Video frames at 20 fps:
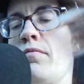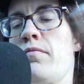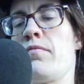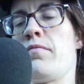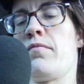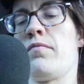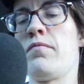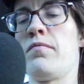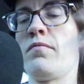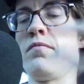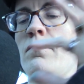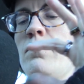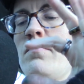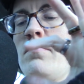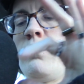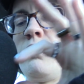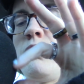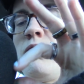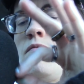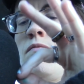
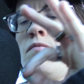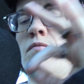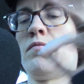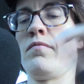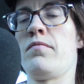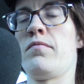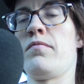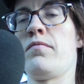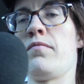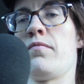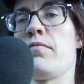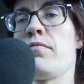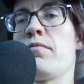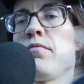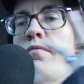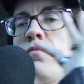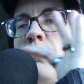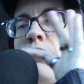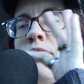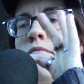
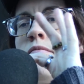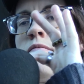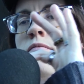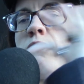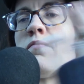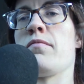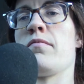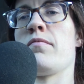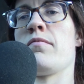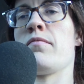(no one is talking)